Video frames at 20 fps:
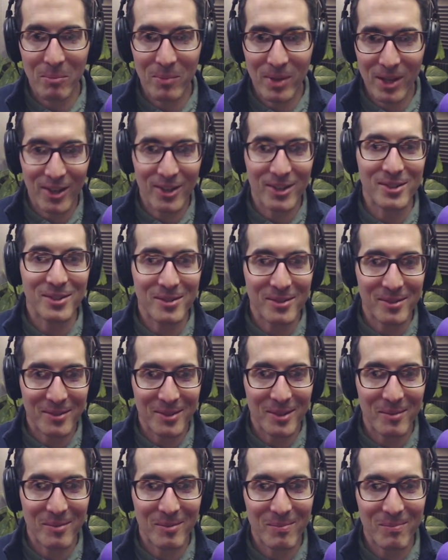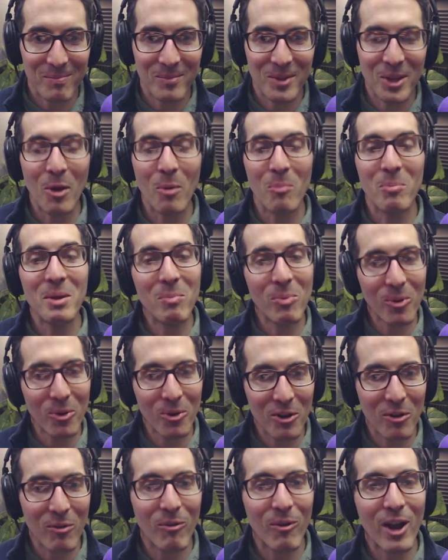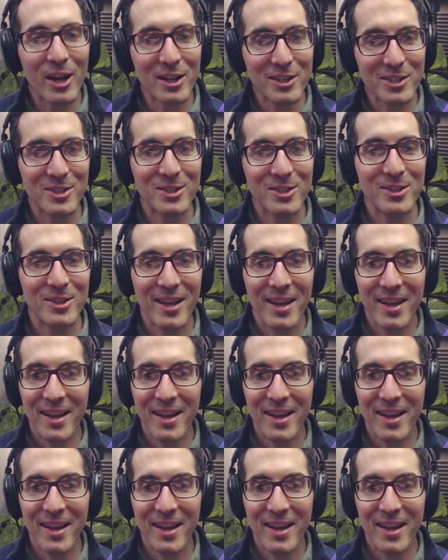because, people are in a rush.